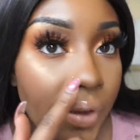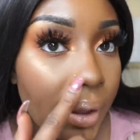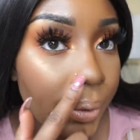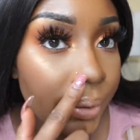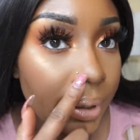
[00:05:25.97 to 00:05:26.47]

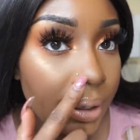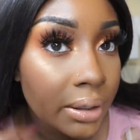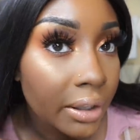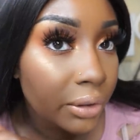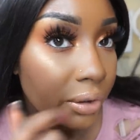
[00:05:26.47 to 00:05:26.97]
found
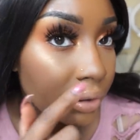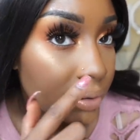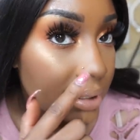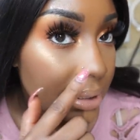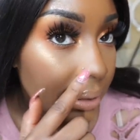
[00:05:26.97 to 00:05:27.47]
another
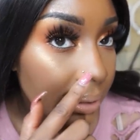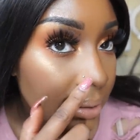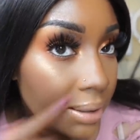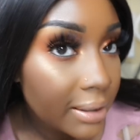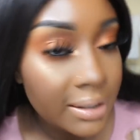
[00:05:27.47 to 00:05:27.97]
nose
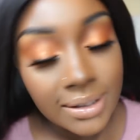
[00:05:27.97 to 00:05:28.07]
stud,